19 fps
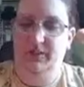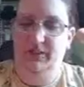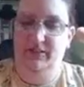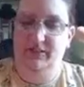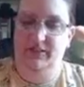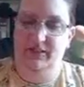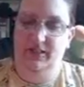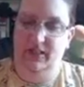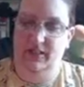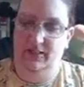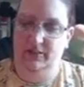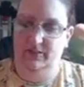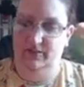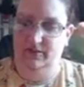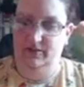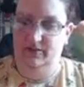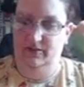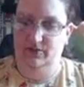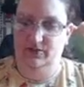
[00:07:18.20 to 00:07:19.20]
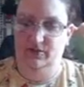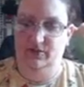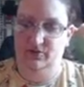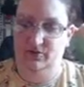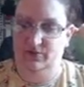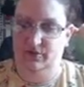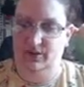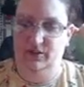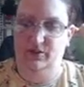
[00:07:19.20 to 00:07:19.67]
sand this
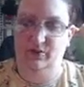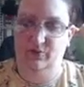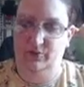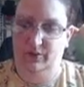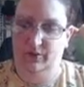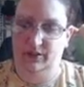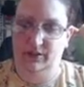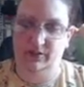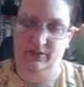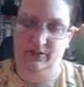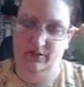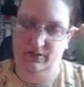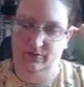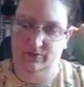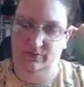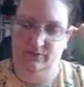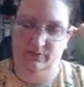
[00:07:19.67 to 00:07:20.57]
just right quick because I don't